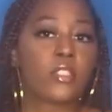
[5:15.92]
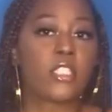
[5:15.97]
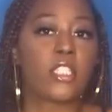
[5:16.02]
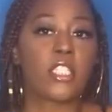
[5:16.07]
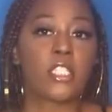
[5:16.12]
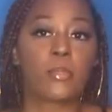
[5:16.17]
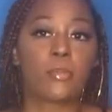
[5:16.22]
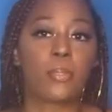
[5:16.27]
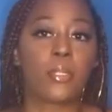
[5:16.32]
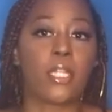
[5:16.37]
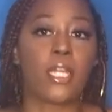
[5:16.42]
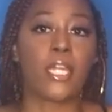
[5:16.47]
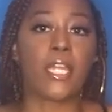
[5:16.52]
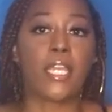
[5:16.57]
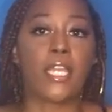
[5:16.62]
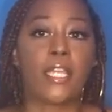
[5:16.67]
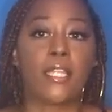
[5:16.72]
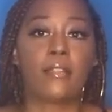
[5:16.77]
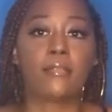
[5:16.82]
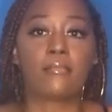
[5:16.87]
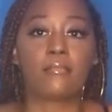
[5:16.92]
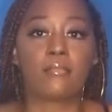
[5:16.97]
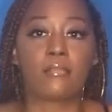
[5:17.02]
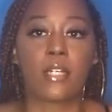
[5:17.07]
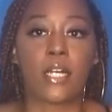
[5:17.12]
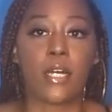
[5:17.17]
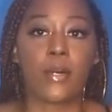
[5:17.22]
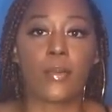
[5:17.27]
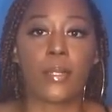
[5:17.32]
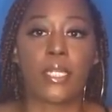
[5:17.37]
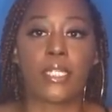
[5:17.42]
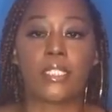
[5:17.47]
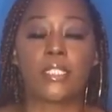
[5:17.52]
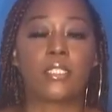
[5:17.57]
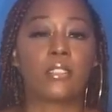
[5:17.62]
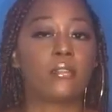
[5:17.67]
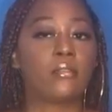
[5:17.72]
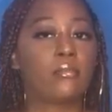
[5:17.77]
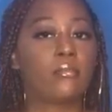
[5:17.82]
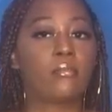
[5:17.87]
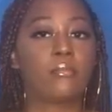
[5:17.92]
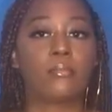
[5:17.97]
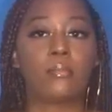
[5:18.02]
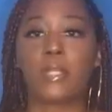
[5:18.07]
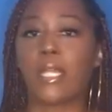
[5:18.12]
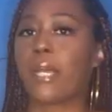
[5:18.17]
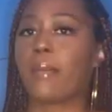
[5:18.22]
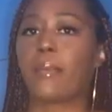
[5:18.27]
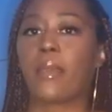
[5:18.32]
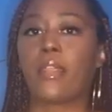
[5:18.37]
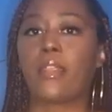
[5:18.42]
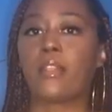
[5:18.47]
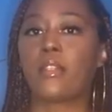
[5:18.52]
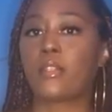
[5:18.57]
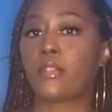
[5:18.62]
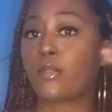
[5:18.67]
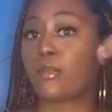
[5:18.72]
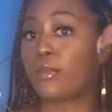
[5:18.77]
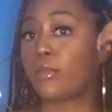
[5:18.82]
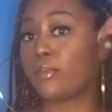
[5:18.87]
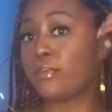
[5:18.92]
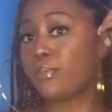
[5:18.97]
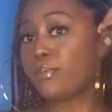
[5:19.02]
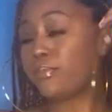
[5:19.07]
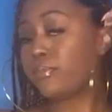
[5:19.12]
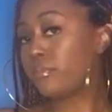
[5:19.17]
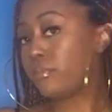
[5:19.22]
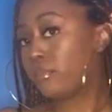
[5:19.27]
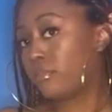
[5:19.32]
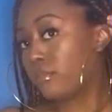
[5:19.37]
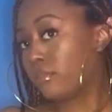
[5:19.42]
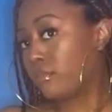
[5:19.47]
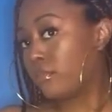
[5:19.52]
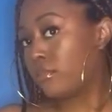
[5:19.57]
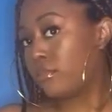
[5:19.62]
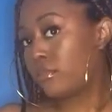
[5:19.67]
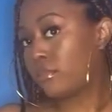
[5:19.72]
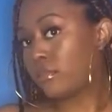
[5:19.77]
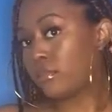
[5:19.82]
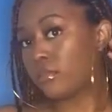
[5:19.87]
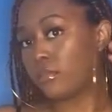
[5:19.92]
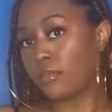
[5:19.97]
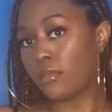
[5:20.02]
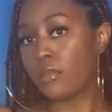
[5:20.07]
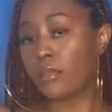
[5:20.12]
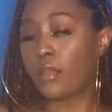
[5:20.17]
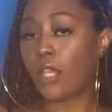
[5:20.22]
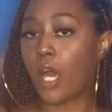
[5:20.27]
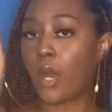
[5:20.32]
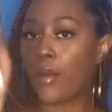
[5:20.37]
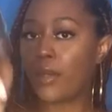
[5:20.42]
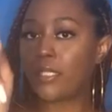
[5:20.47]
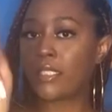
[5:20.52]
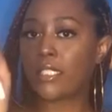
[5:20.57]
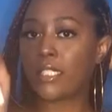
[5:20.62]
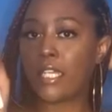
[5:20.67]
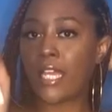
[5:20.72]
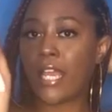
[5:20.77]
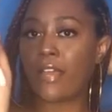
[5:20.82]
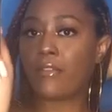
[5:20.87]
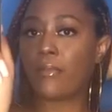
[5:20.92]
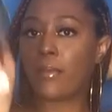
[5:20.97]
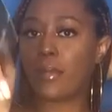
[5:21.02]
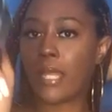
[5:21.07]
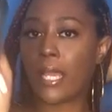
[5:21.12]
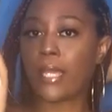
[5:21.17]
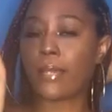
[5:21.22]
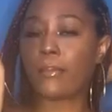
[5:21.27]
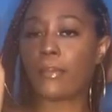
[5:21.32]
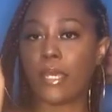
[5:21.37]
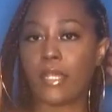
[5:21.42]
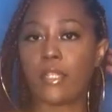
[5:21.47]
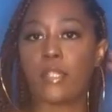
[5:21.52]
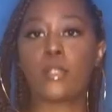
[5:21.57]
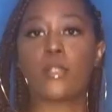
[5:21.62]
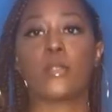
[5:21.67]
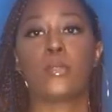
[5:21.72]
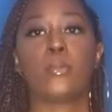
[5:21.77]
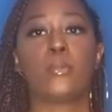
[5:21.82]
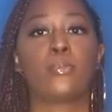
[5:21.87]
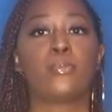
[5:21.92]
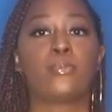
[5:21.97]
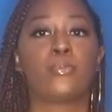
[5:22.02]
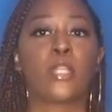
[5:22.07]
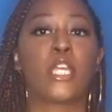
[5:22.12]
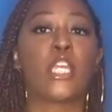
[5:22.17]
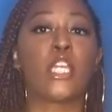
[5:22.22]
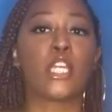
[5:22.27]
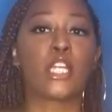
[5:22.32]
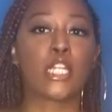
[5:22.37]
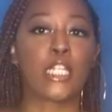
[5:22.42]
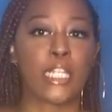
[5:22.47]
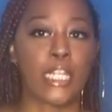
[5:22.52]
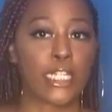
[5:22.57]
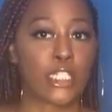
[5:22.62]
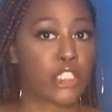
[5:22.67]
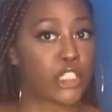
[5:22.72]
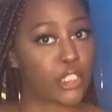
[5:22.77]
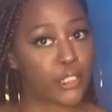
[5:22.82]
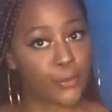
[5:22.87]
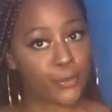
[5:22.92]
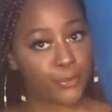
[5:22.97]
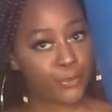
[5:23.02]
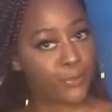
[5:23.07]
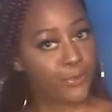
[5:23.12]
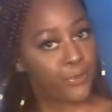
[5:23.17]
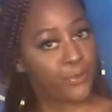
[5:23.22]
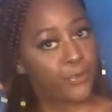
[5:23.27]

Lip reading: Just plain high waist black bathing suit. Always good to have a black bathing suit in your collection.